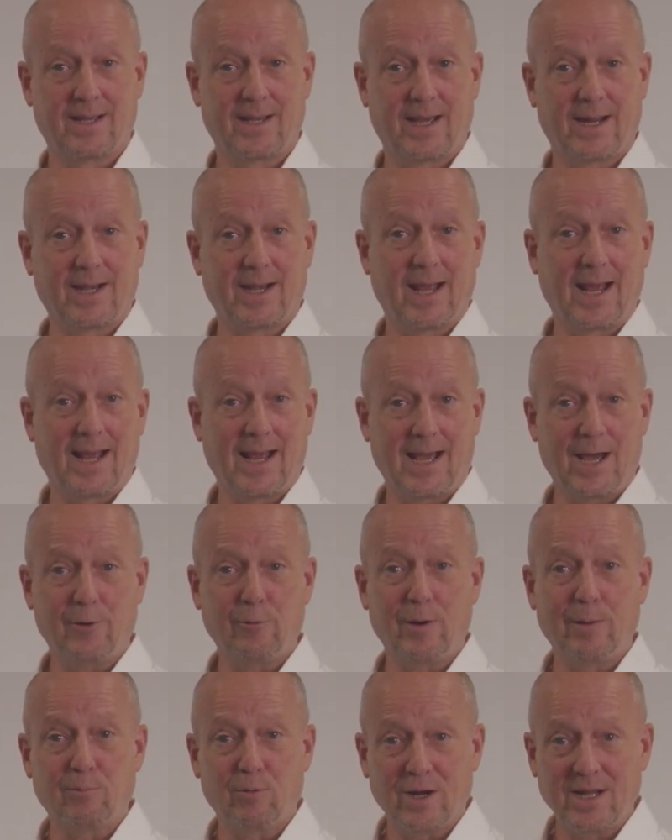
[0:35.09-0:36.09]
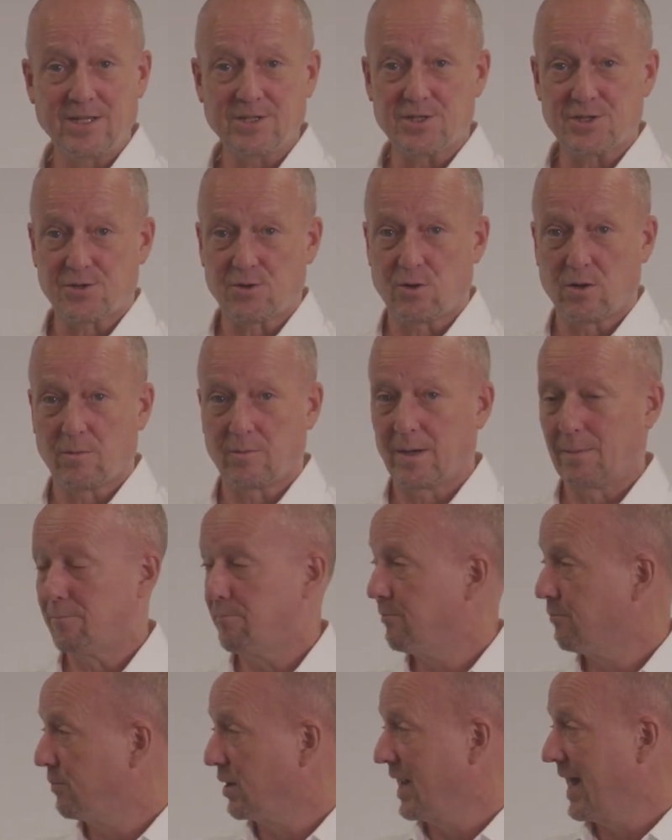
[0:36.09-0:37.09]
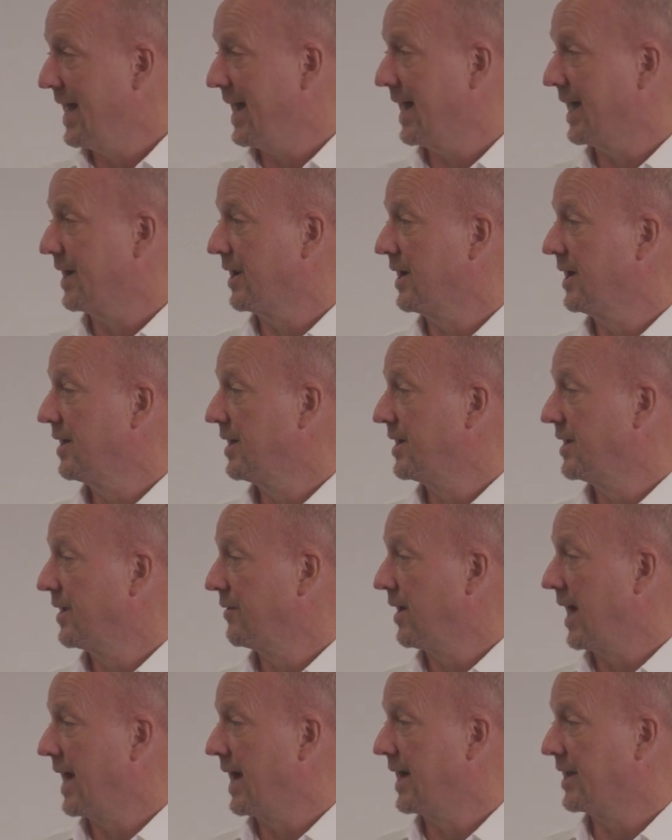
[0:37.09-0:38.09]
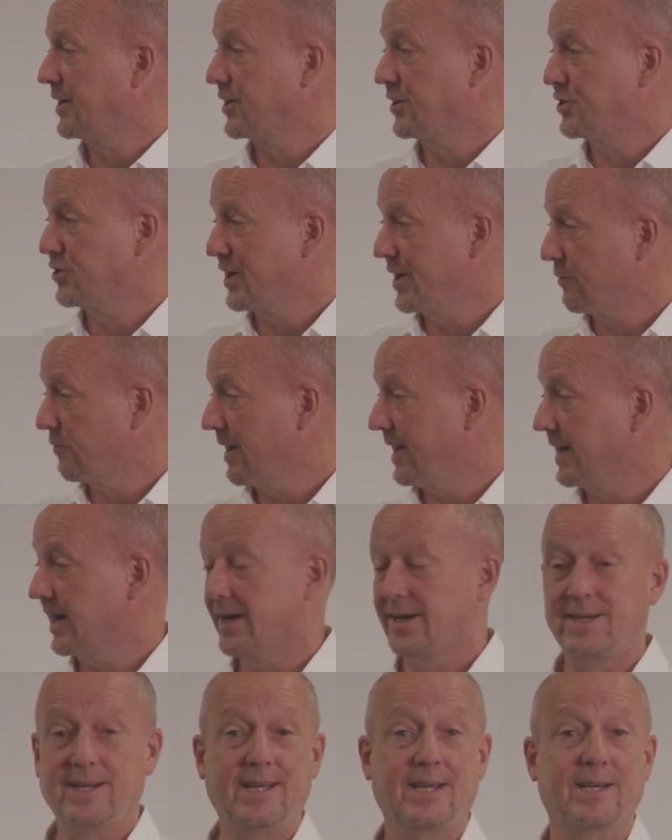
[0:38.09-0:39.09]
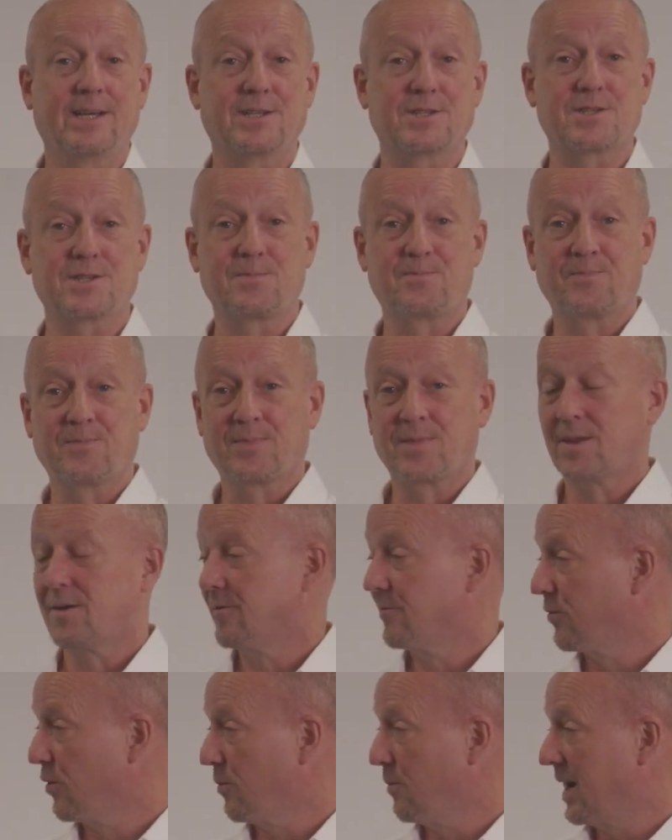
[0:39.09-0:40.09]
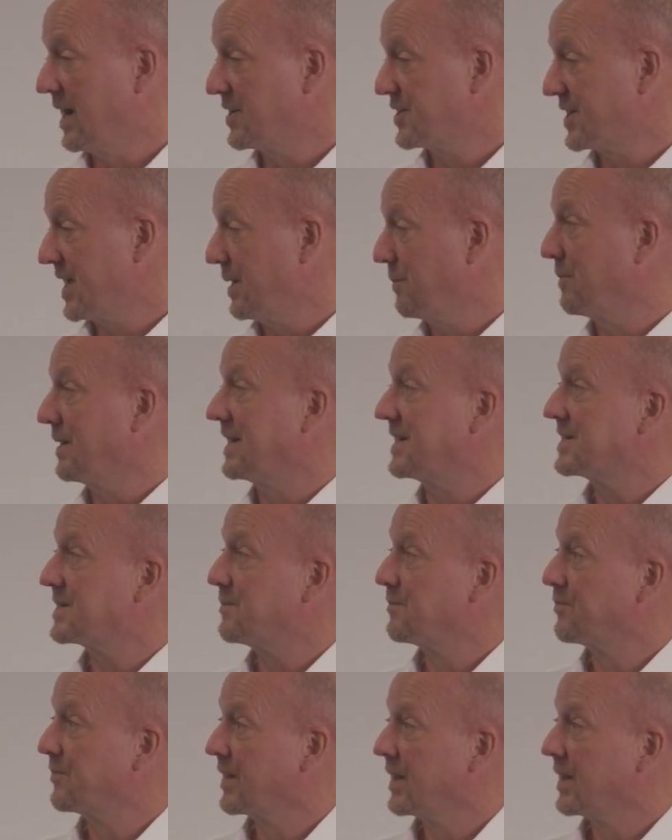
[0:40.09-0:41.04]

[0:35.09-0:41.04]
and how do I brainstorm and plan to generate ideas for my statement?